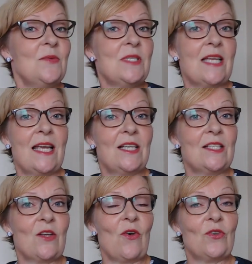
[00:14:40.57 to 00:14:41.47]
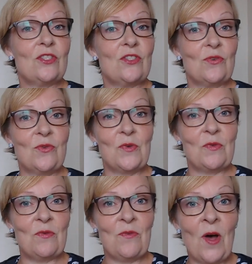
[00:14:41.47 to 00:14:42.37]
would take us on a tour of the
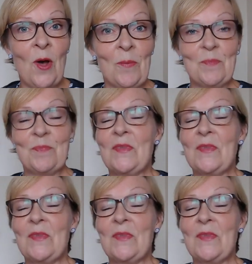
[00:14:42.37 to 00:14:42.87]
farm.